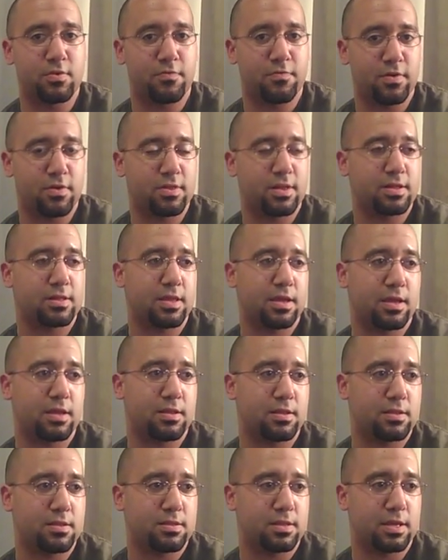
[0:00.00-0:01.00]
We felt like that
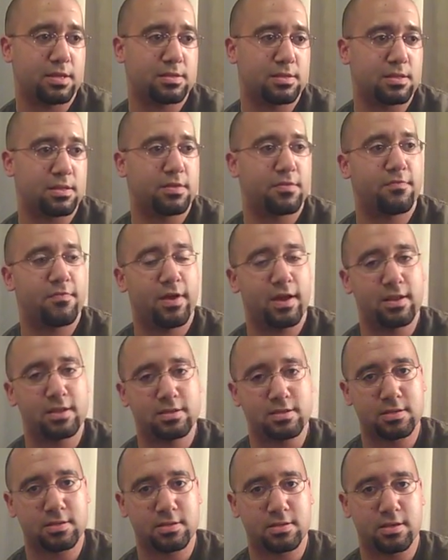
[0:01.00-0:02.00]
solidified
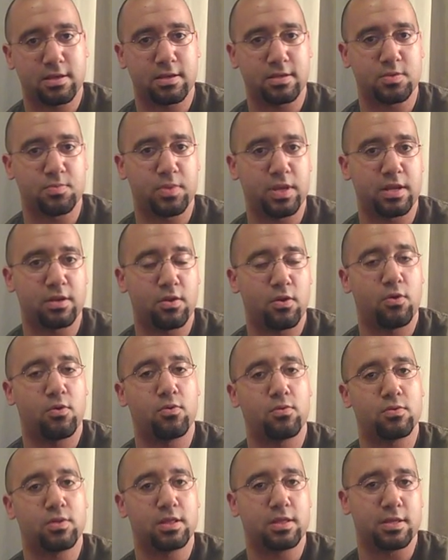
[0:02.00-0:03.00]
us as being known
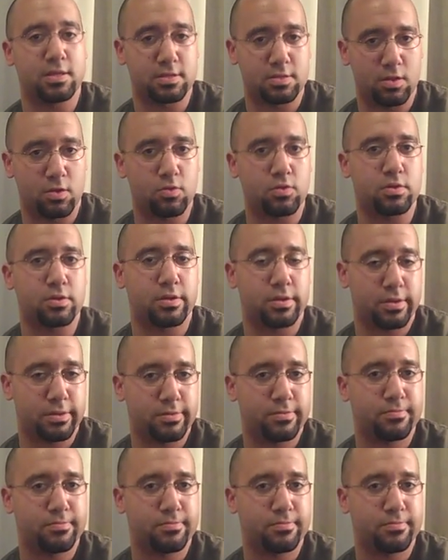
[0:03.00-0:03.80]
at least locally.